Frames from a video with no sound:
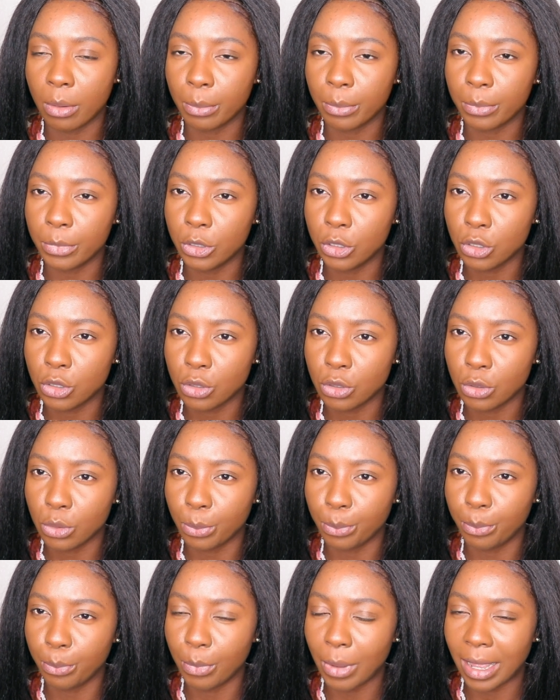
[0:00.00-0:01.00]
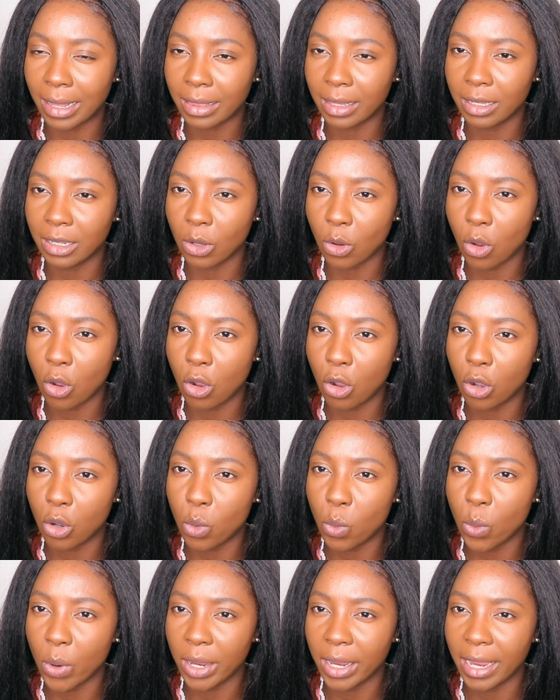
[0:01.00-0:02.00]
used to, I think they call her
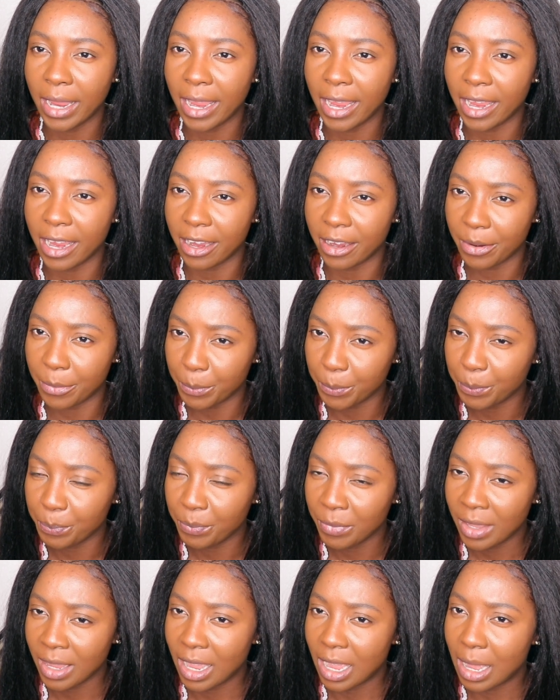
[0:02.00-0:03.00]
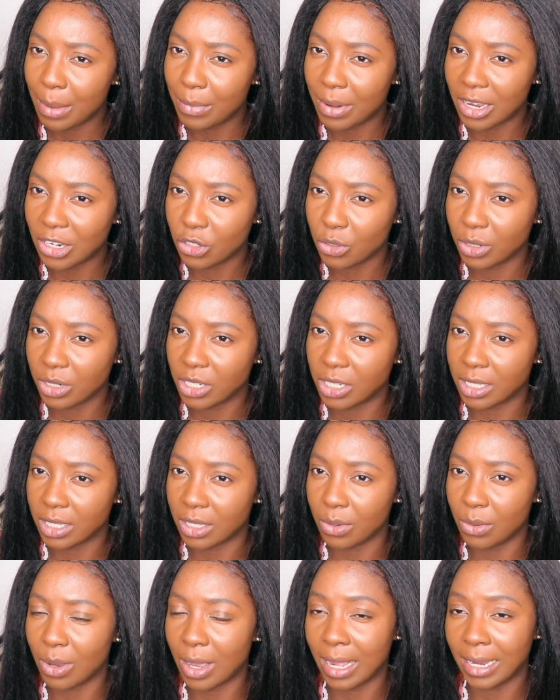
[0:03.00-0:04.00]
Queen Hair. I'm not sure if she's
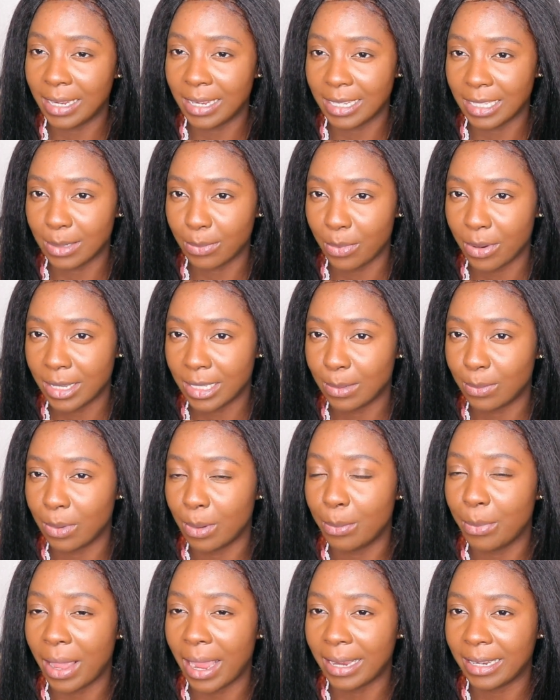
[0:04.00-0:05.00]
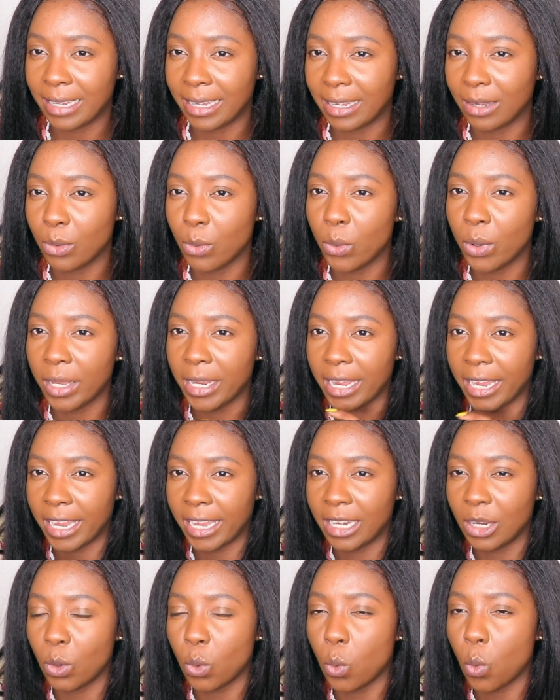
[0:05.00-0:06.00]
still on AliExpress, but back then, Queen
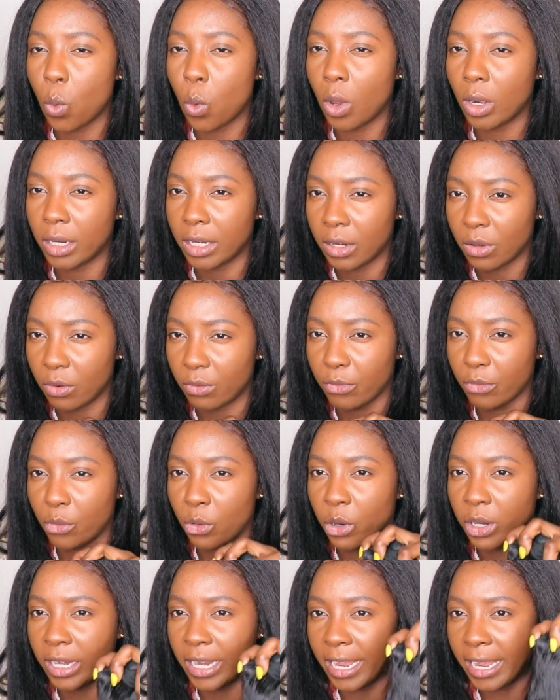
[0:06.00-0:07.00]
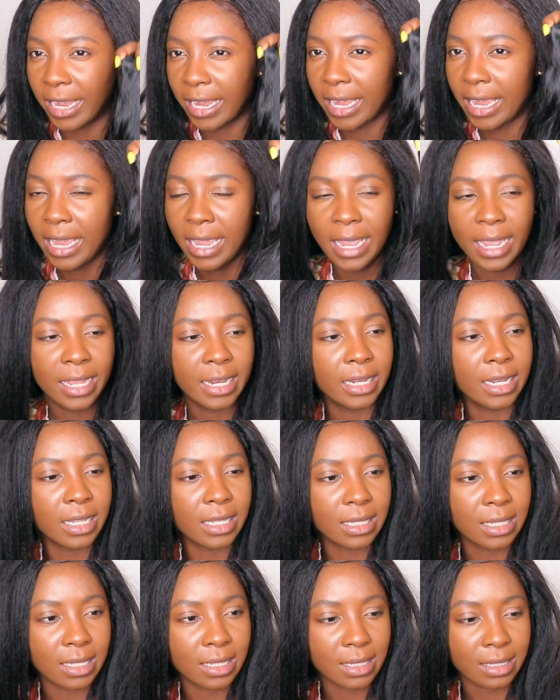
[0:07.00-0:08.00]
Hair, the quality of Queen Hair,
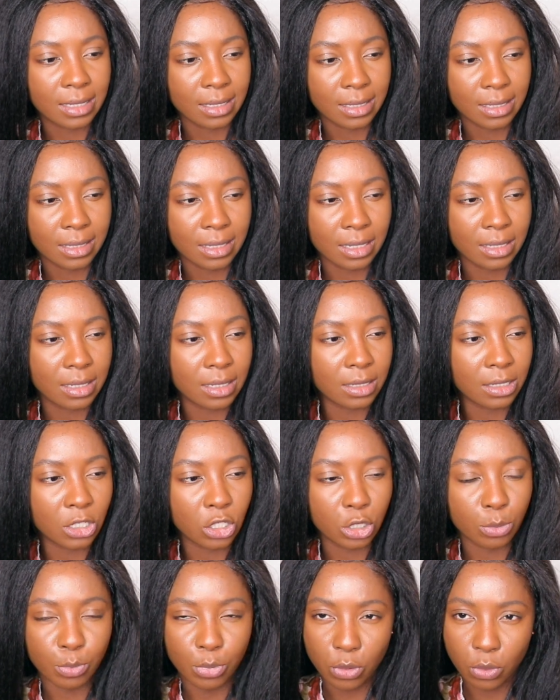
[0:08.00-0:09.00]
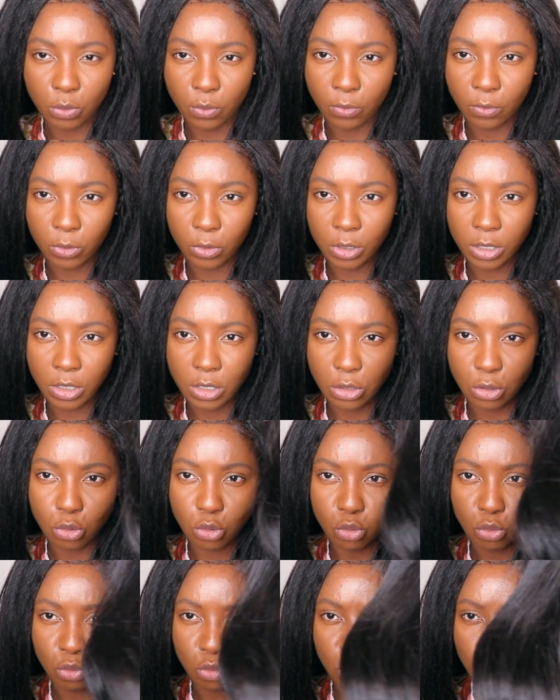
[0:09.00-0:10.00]
this is just beautiful. This is
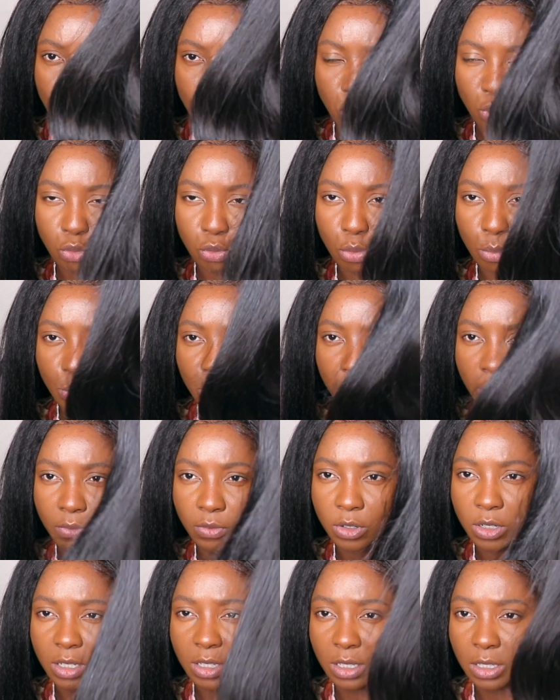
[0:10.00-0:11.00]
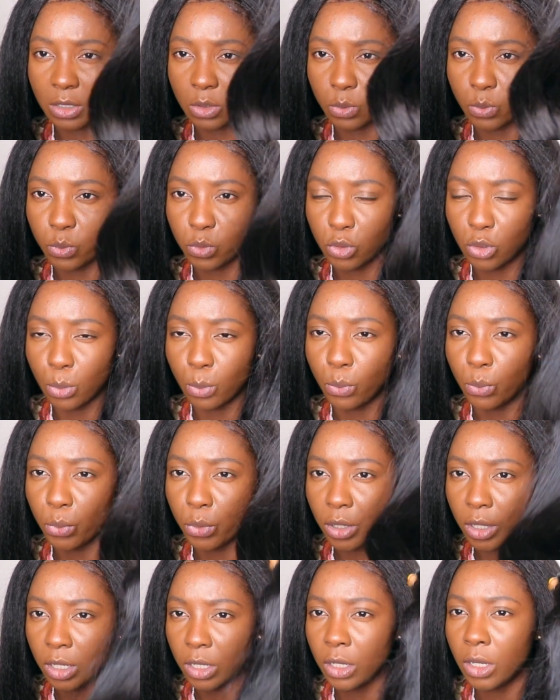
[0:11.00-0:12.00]
so beautiful. This is some
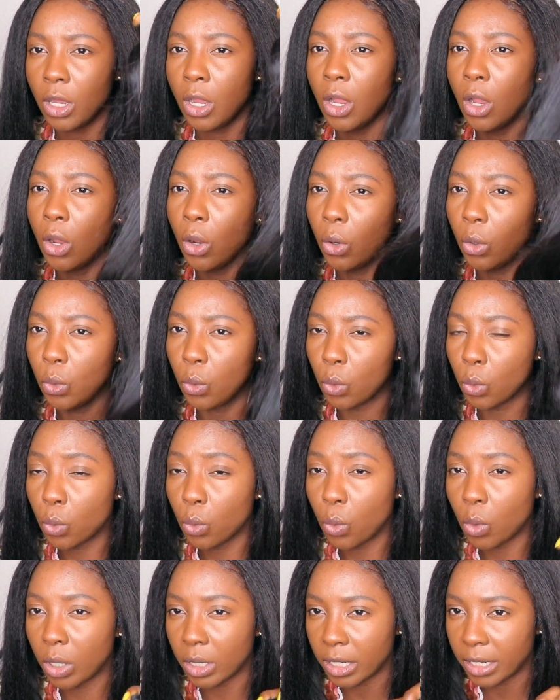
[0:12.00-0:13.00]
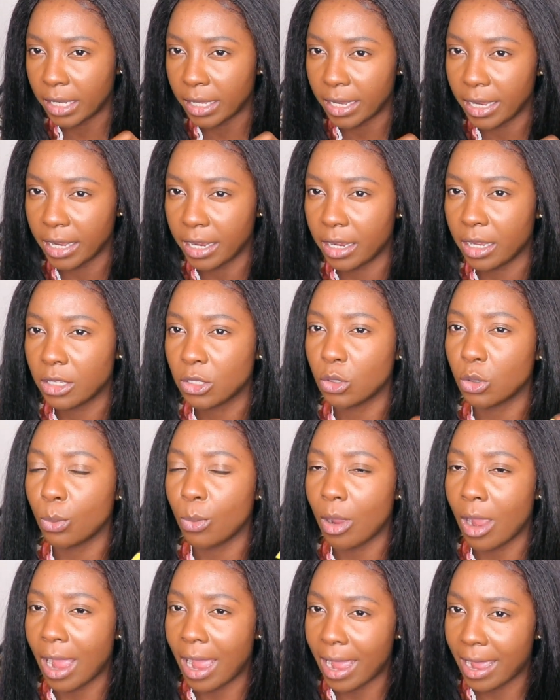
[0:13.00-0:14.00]
really good quality hair,
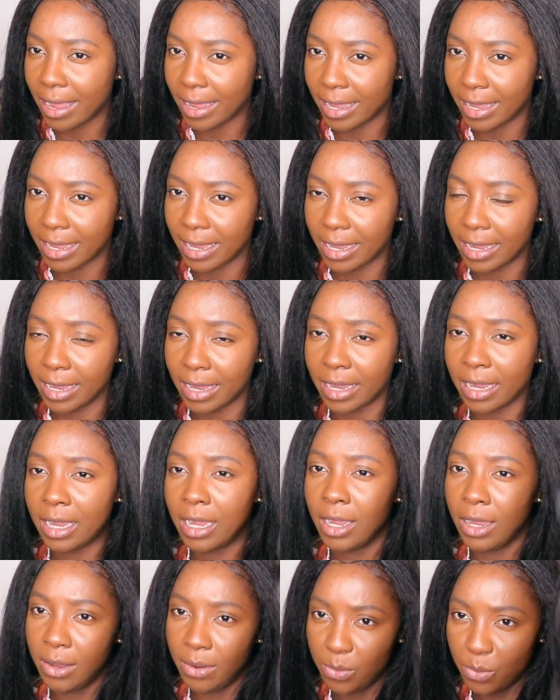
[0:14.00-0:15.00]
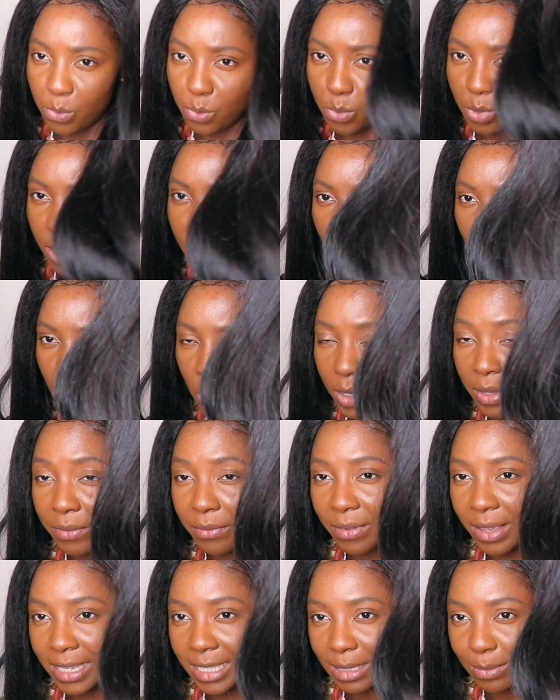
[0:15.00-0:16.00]
some high-end hair, very good
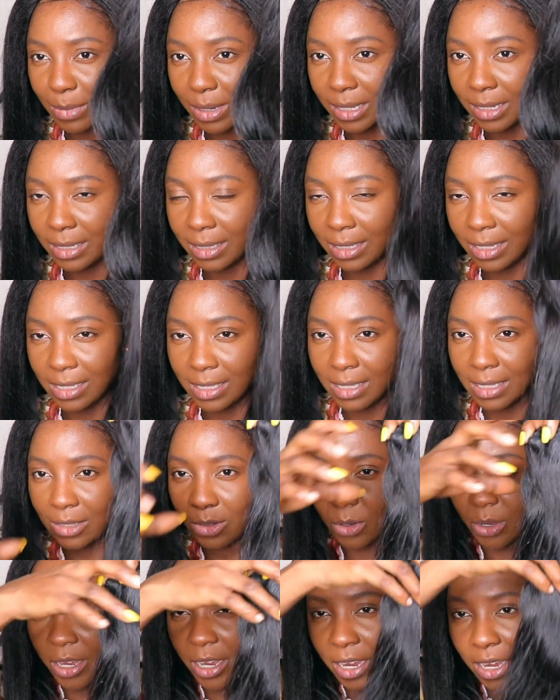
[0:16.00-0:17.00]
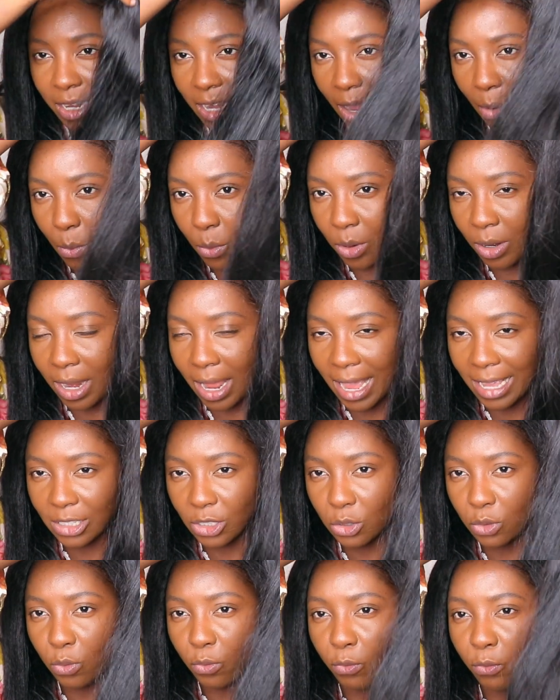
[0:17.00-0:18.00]
investment. This is a hair that will
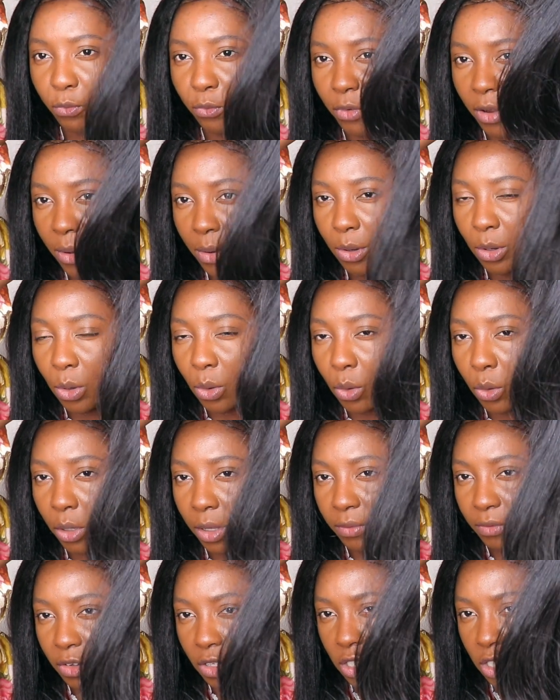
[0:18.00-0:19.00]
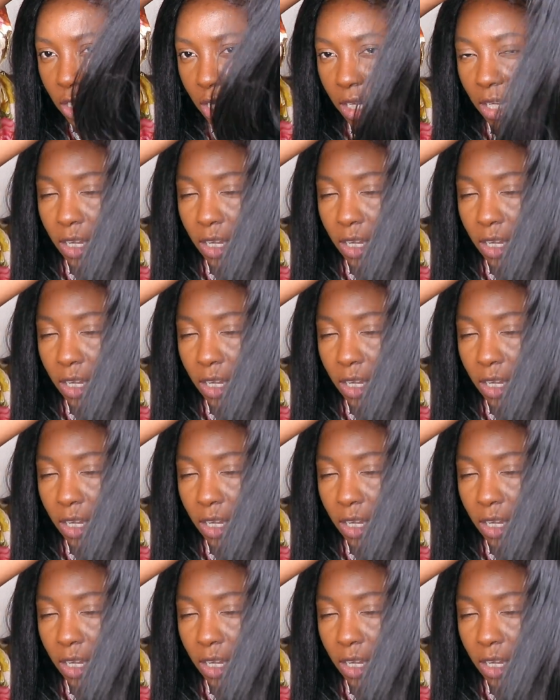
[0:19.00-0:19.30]
last you very long if you take